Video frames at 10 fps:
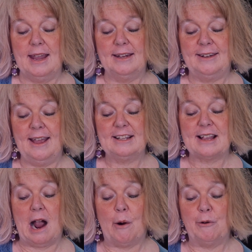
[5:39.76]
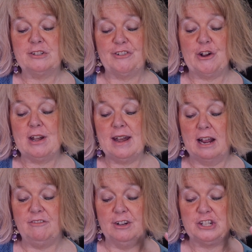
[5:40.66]
It takes hours for your
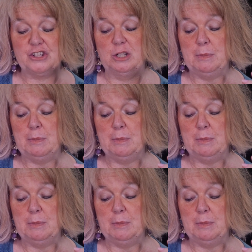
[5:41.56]
night vision